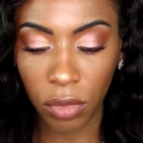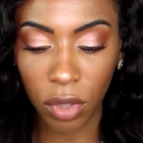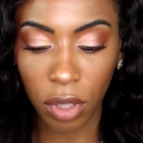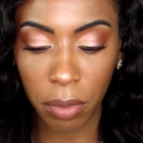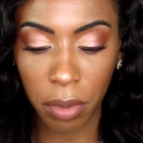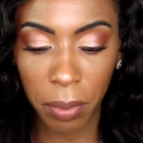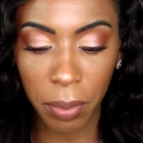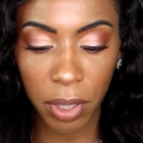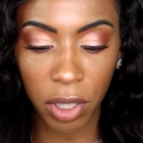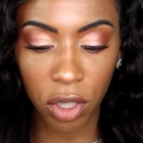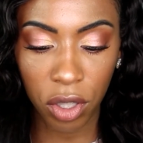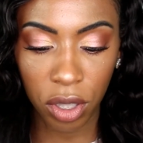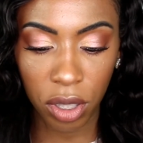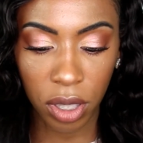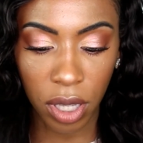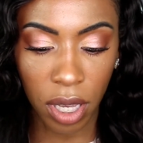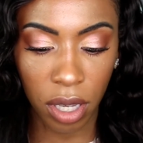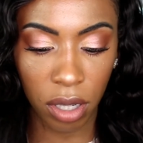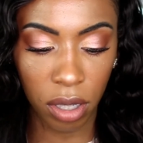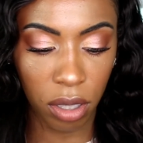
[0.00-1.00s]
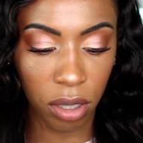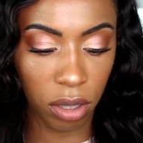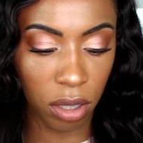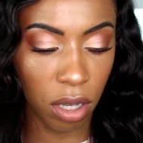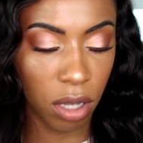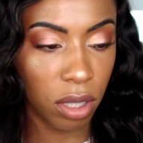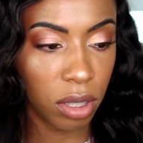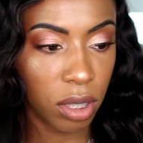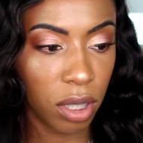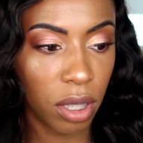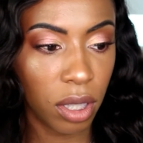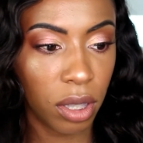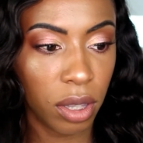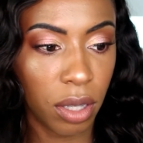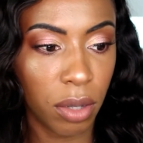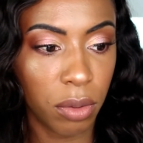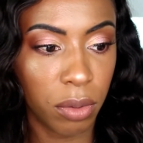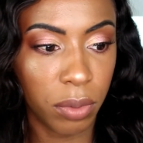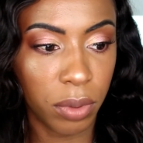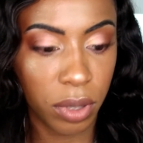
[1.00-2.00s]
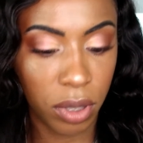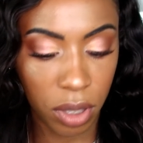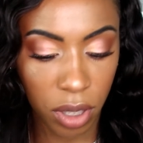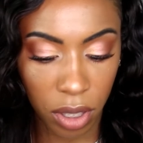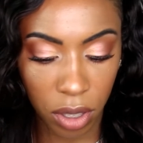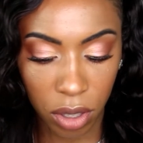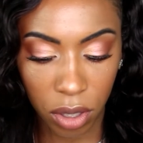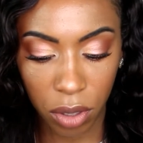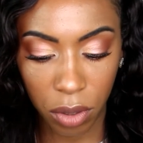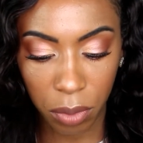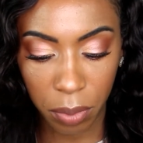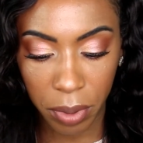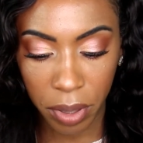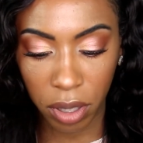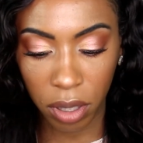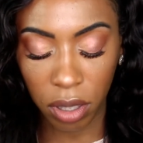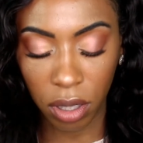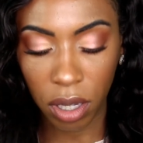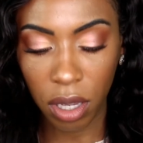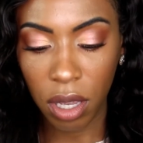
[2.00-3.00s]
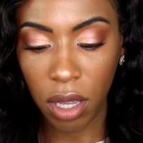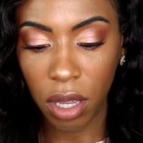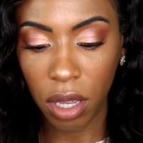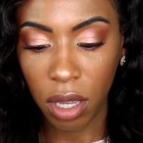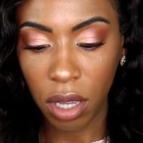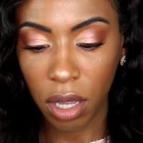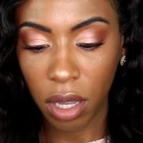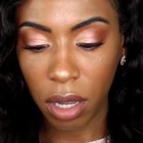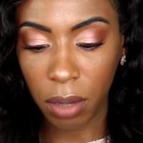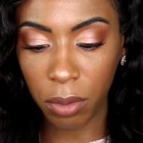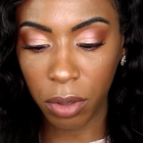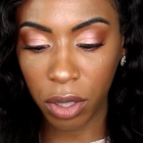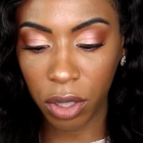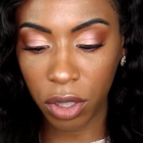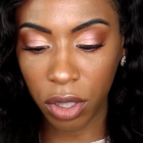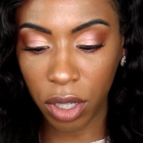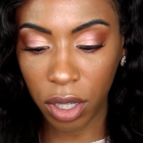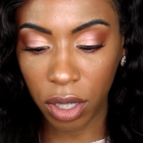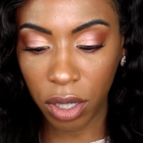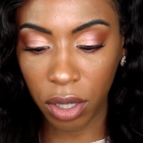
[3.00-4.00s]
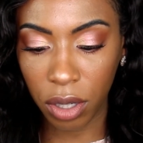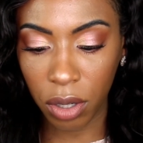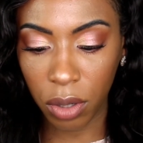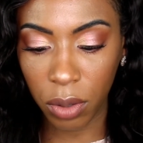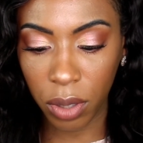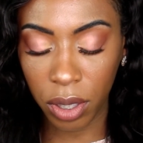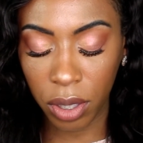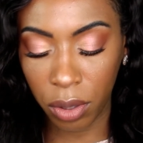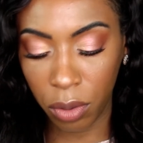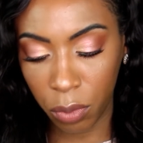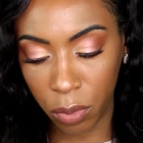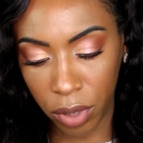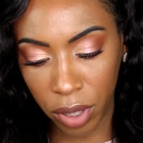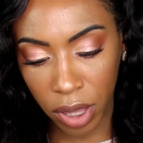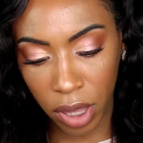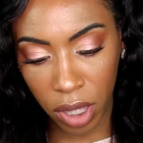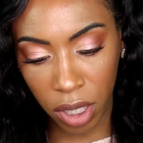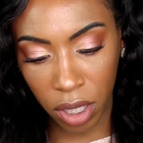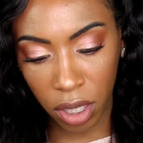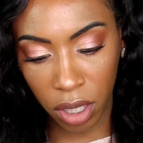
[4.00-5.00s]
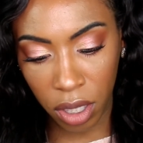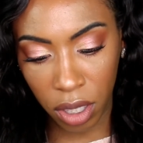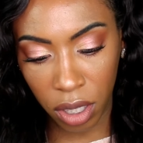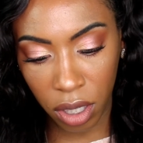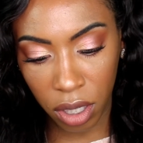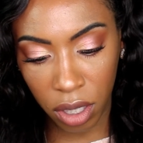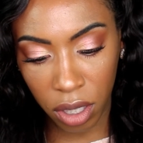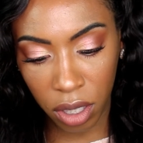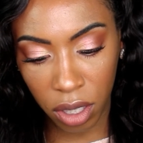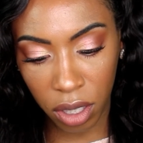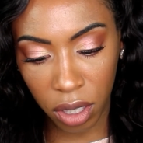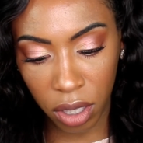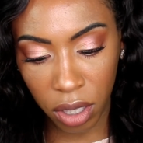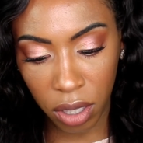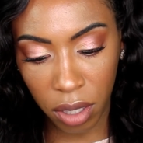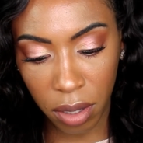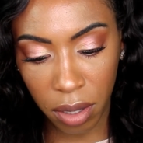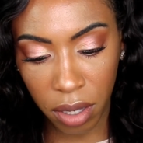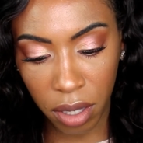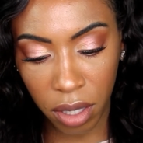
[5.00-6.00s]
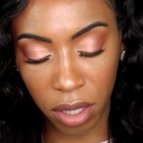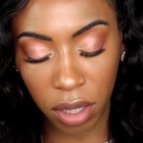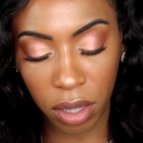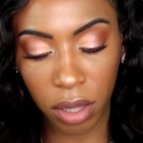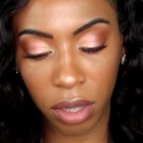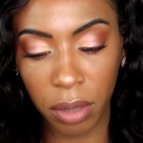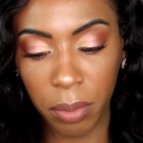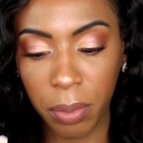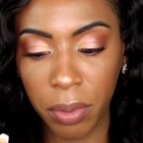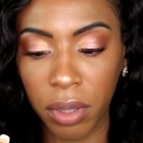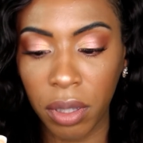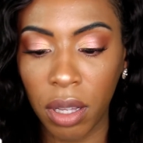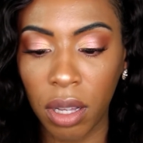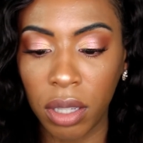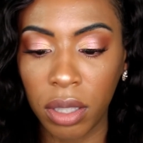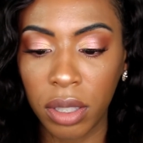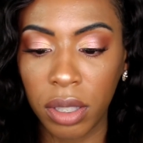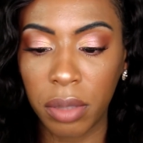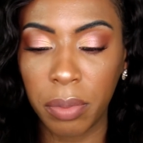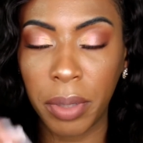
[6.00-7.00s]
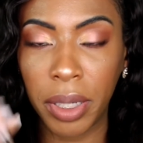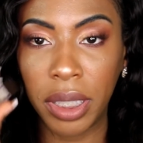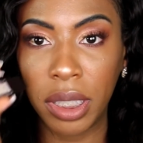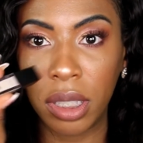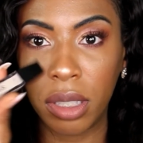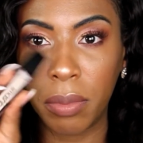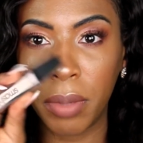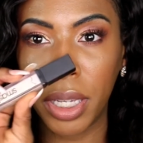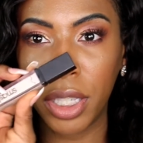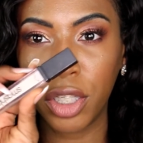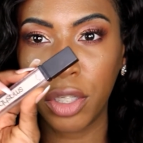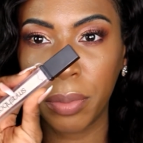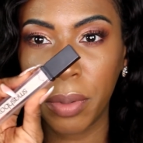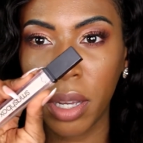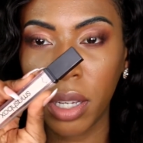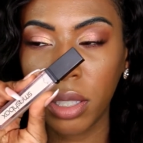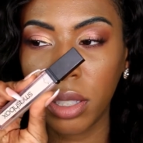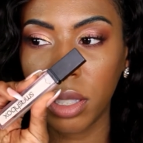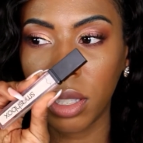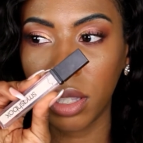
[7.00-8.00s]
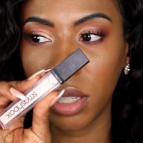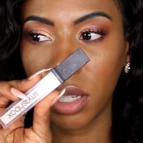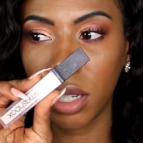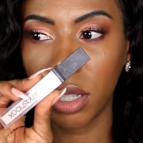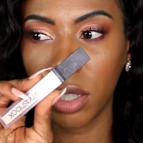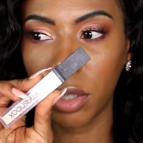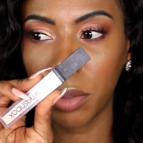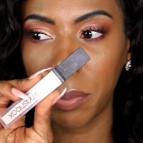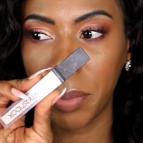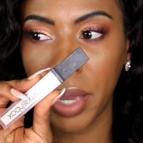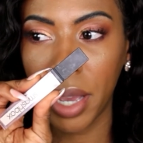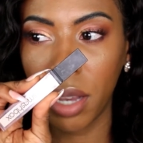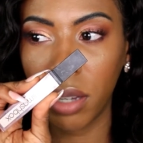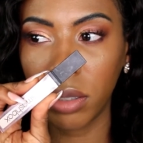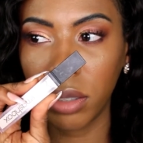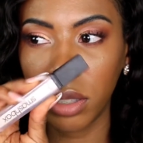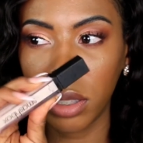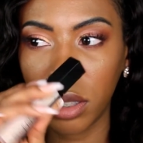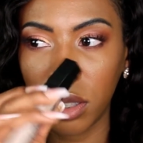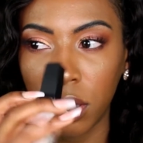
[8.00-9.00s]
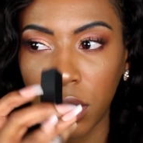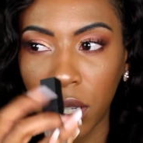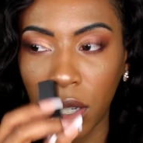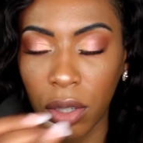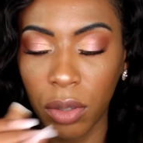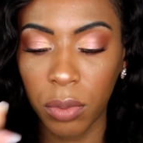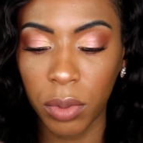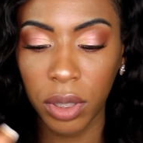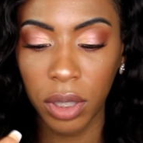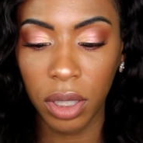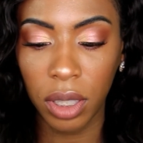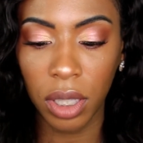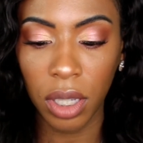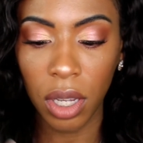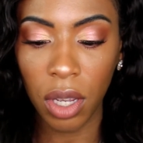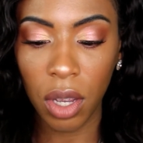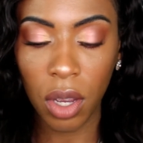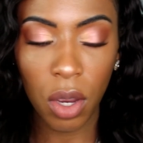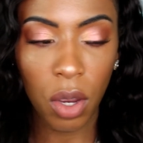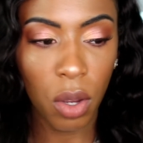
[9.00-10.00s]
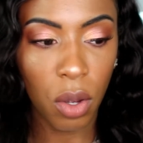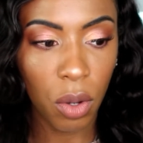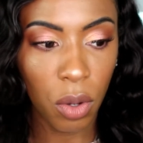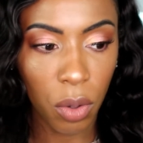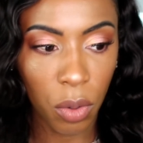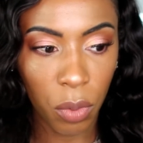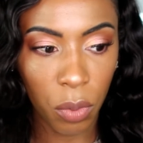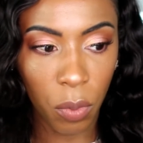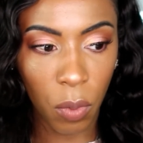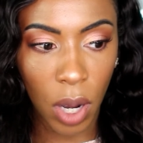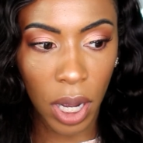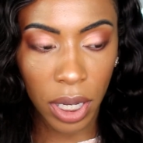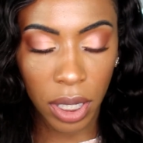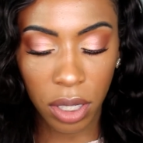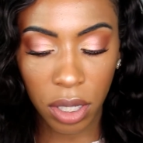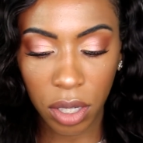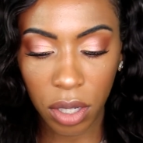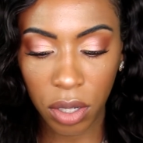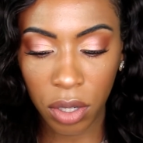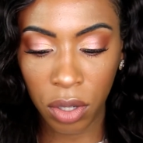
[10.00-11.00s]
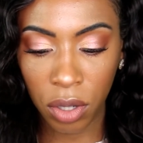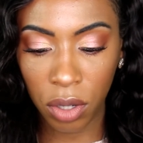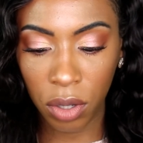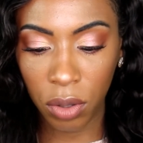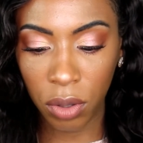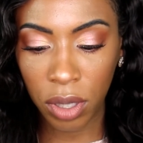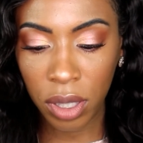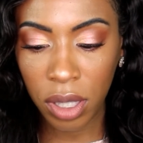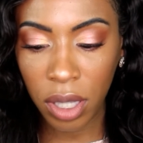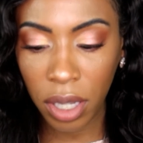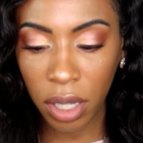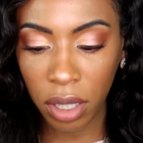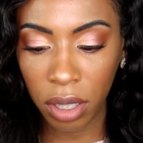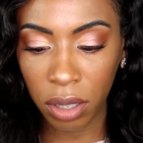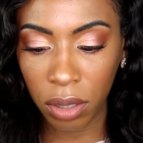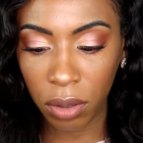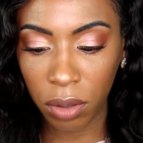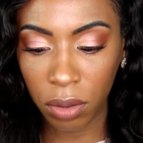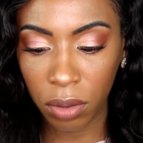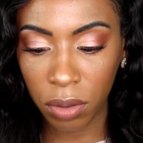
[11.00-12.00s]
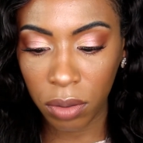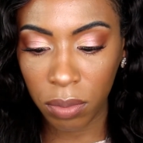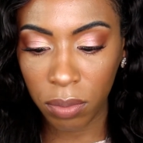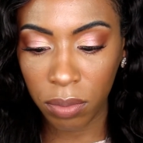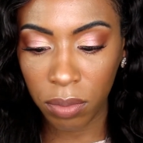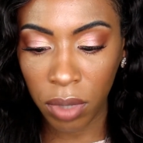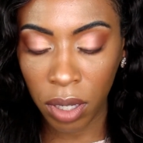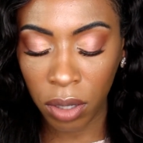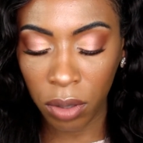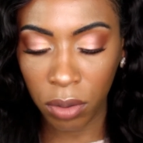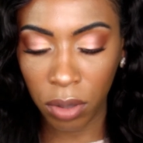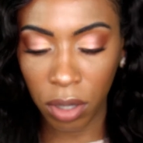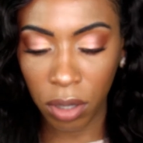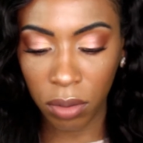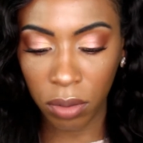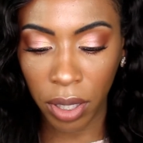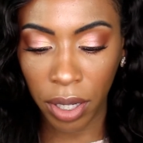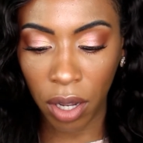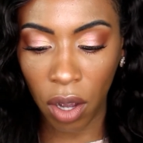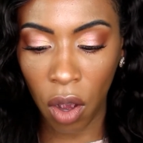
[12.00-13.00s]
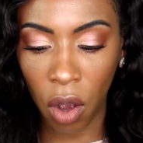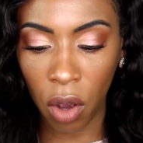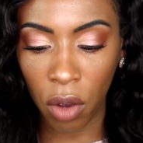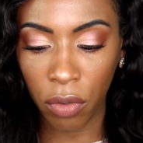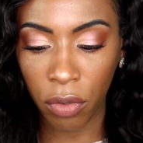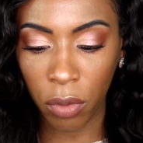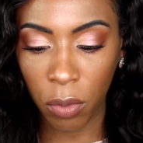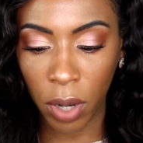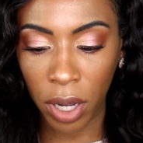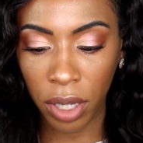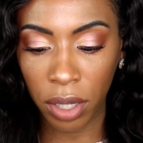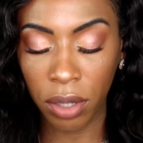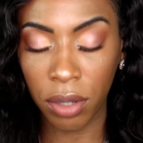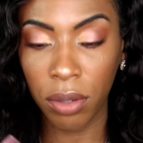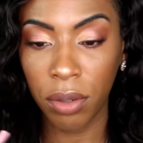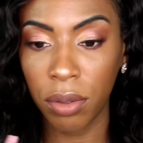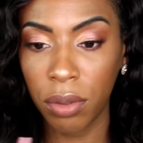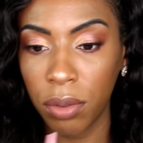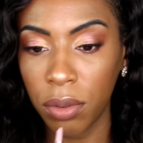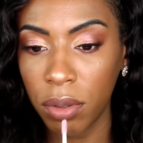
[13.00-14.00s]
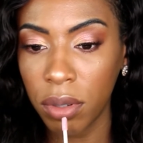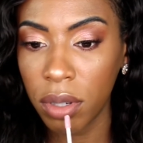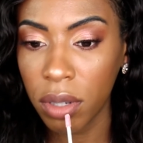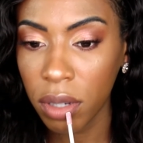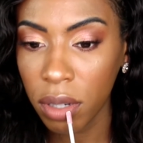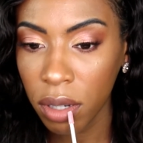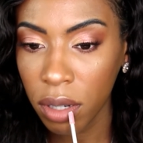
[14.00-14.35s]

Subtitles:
Maybe I should just add a gloss. I think that one was like too pink. I want to try to go in with the lip gloss by Smashbox in the color Pout. It's like a really white nude. It's like a, I don't know, like off-white nude,